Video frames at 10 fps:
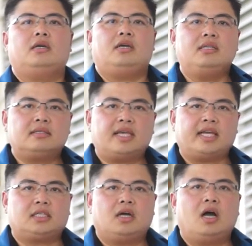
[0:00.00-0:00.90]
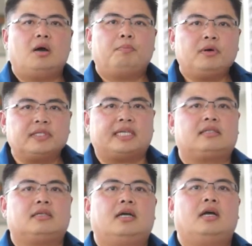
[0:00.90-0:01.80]
Insects
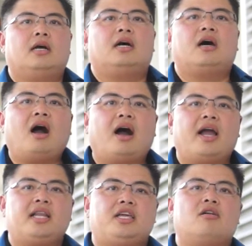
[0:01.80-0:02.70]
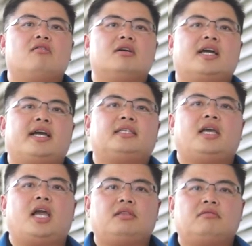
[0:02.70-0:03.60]
possess a highly organized
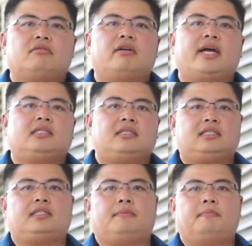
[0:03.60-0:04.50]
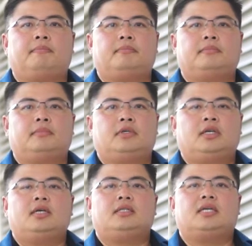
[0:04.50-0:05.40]
endocrine system.
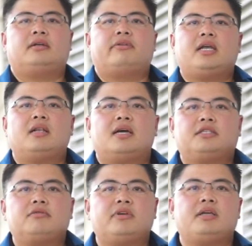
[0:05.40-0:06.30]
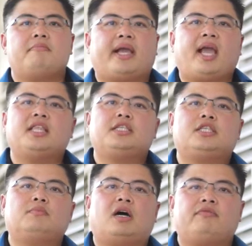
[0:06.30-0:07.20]
The regulatory
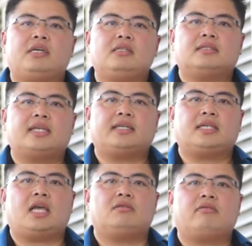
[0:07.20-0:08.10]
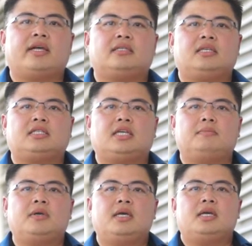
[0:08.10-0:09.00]
mechanism of insects' endocrine
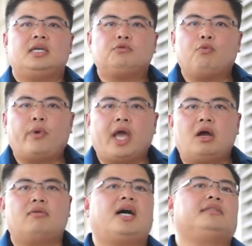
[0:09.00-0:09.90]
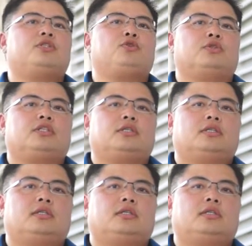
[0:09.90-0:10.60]
system is well understood.